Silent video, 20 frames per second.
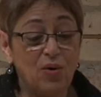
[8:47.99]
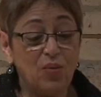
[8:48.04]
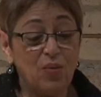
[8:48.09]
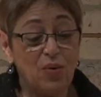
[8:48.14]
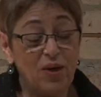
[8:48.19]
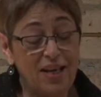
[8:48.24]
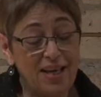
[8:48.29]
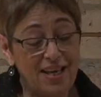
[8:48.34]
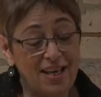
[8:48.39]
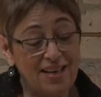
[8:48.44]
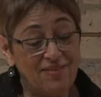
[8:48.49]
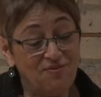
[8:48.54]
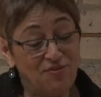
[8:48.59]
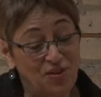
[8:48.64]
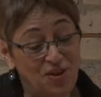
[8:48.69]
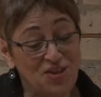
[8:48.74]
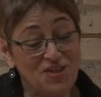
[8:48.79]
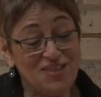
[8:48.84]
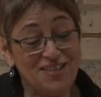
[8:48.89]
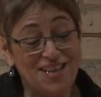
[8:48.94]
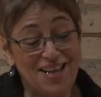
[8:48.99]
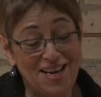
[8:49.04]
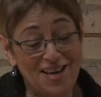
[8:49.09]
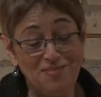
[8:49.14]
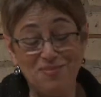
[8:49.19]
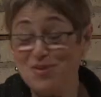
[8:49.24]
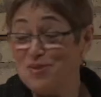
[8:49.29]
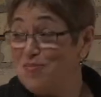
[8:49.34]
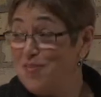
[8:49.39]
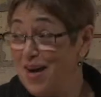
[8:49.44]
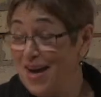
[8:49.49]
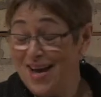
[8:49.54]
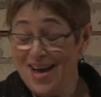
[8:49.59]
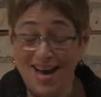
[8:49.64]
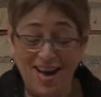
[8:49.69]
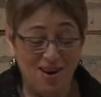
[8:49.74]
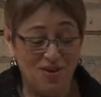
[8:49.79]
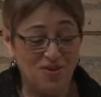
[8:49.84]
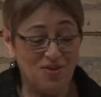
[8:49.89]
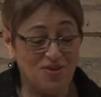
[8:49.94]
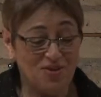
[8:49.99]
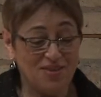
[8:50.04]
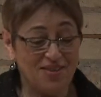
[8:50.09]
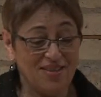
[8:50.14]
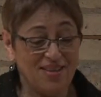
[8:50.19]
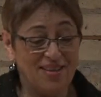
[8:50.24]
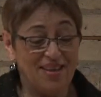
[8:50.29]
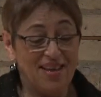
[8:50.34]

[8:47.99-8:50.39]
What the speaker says: When he first came to my house,